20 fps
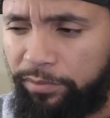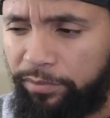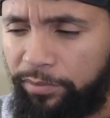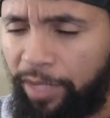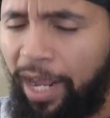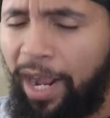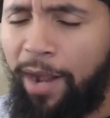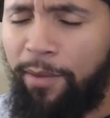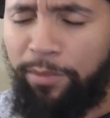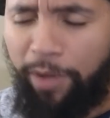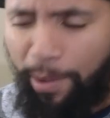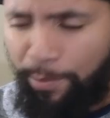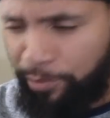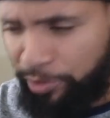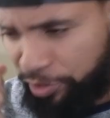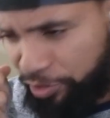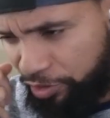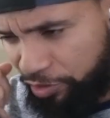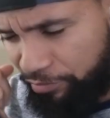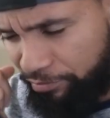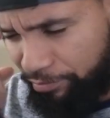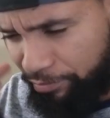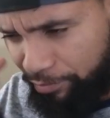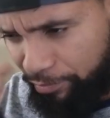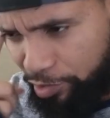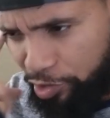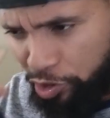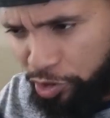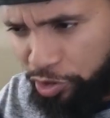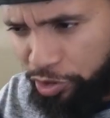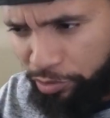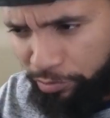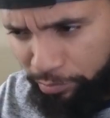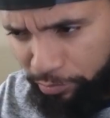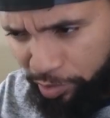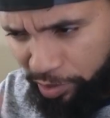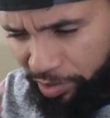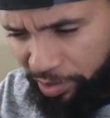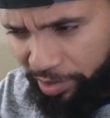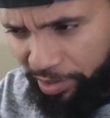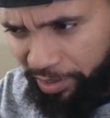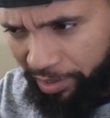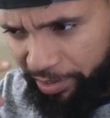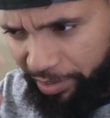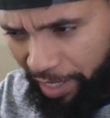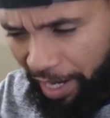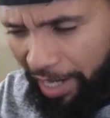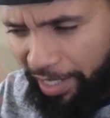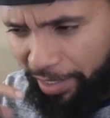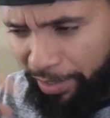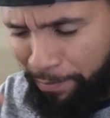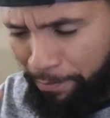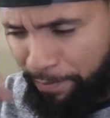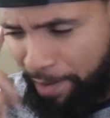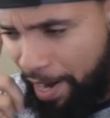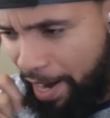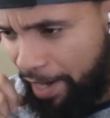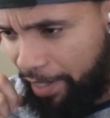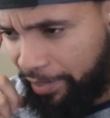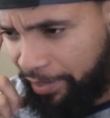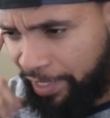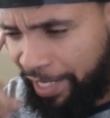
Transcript: Like, I'm just cycling back.